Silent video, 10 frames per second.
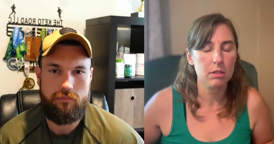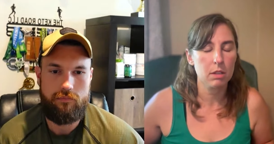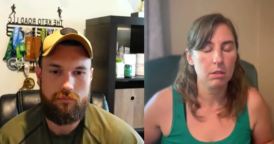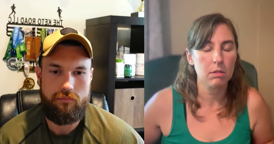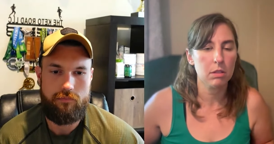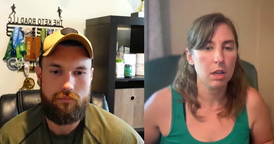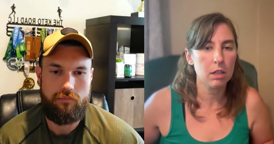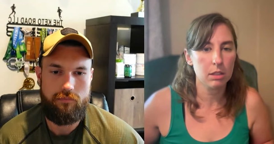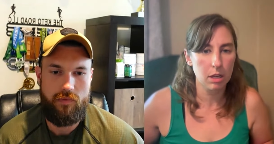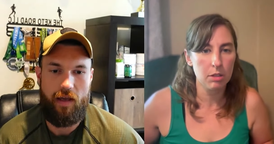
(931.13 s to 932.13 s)
Speaker 1: So
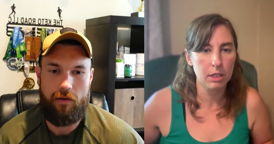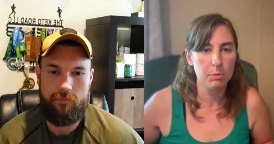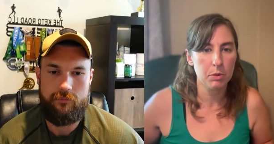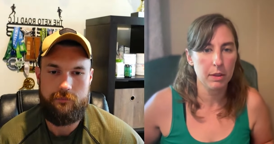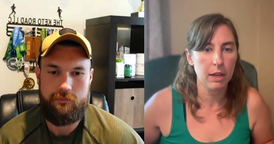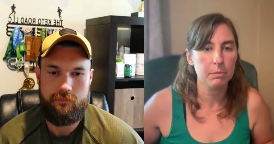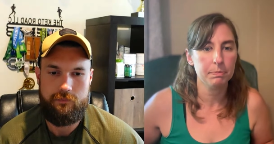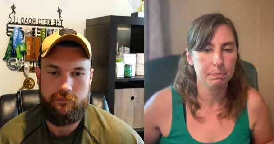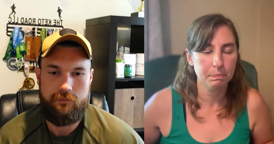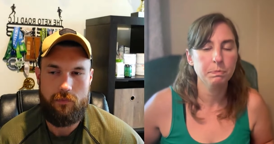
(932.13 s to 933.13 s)
Speaker 2: I'll,
Speaker 1: I'll keep doing that.
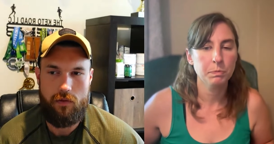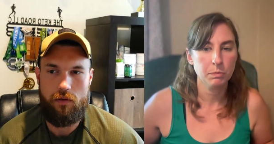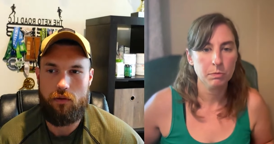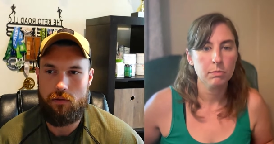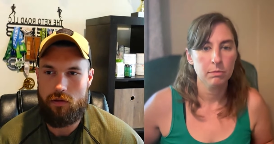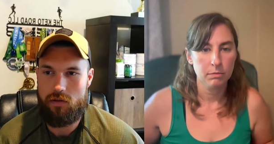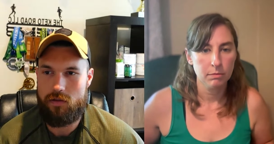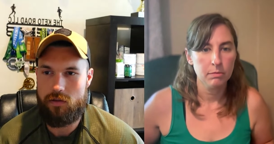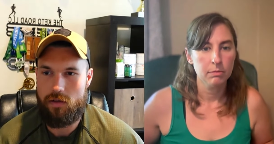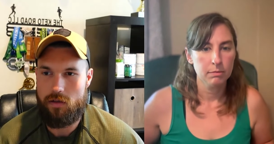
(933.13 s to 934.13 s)
Speaker 2: Cool. Good,
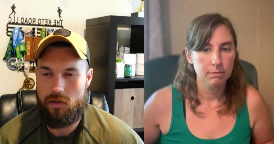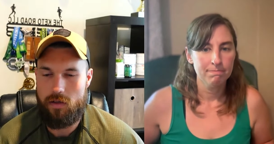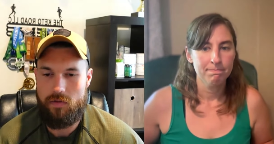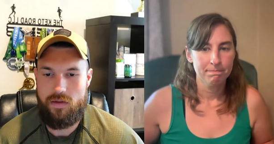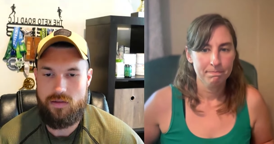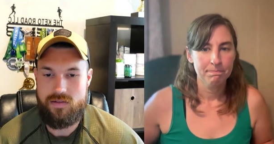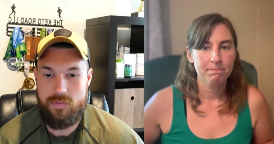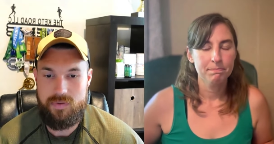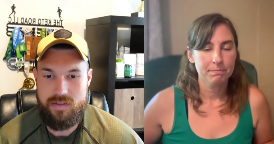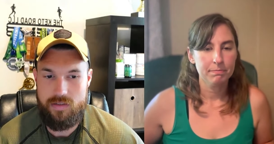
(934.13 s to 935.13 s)
good, good, good. And then sleep
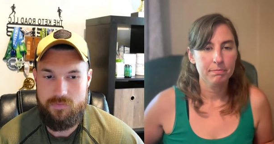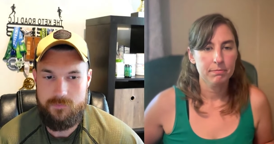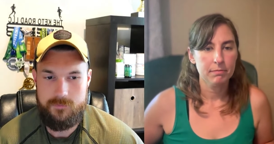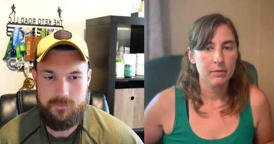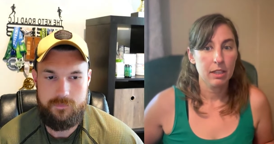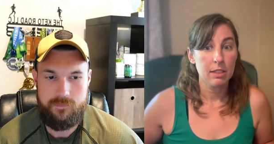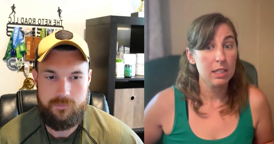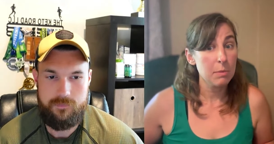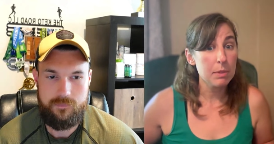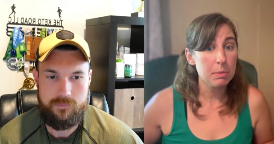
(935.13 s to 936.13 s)
is good?
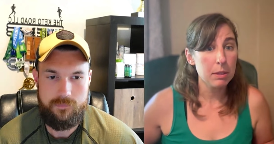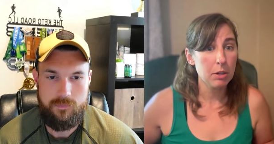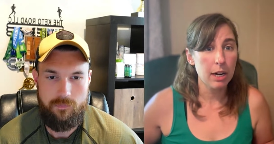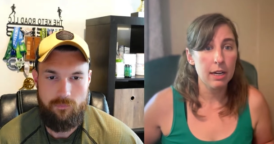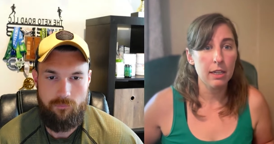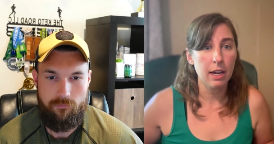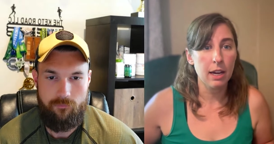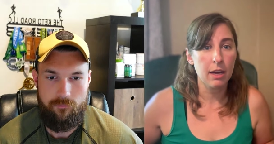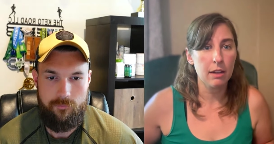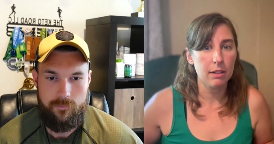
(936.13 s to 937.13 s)
Speaker 1: Sleep has been great.
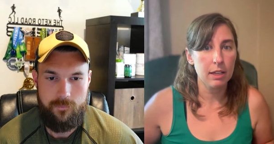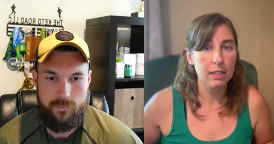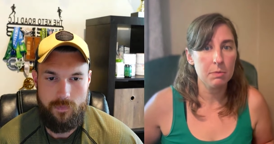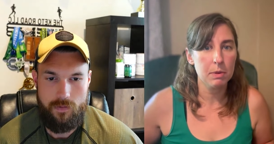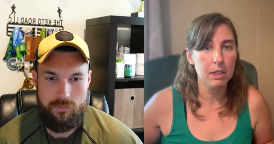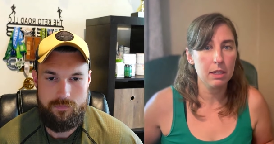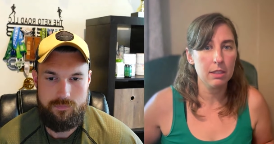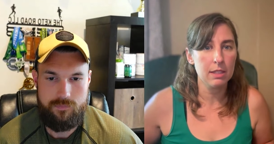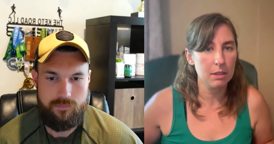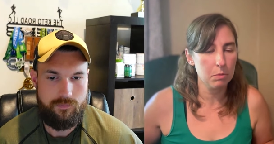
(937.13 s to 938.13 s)
Yeah. It's been
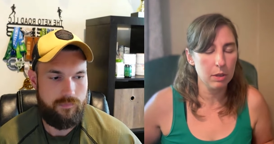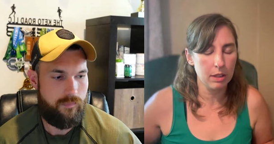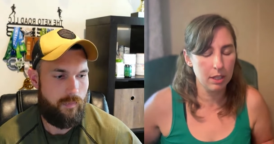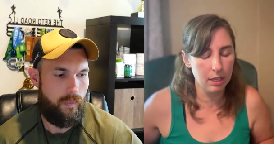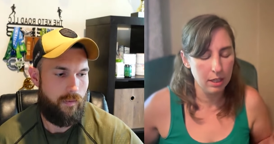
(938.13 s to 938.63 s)
with